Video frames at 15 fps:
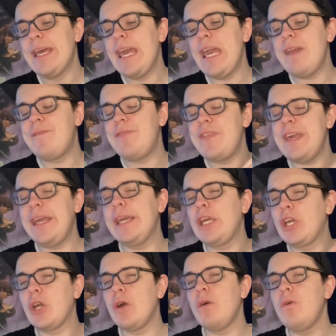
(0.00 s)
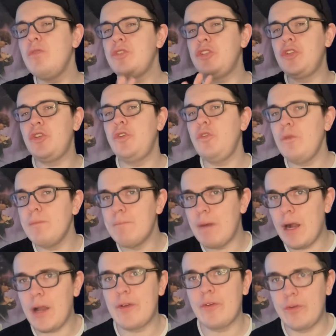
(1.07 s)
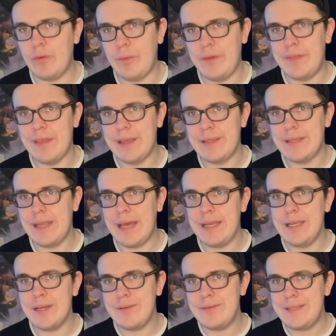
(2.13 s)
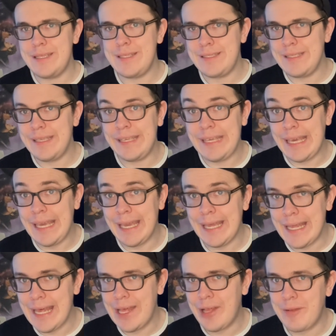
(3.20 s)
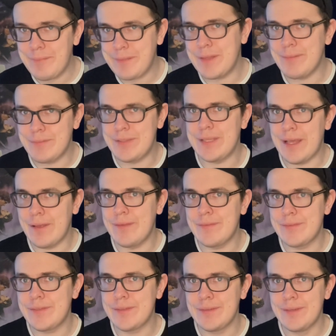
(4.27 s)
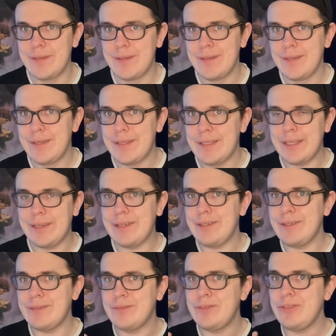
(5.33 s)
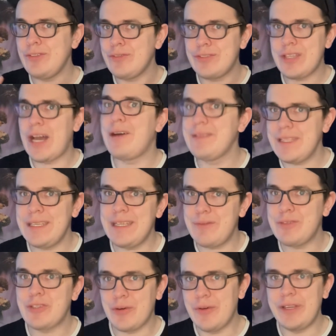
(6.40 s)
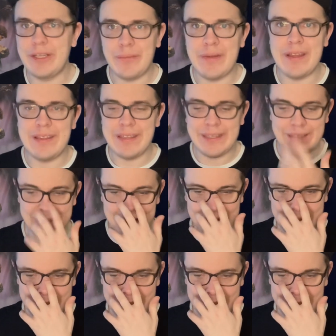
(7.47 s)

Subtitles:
if they go too modern with it, and I know Disney can't help themselves, like, you saw what they did with Turning Red. Like,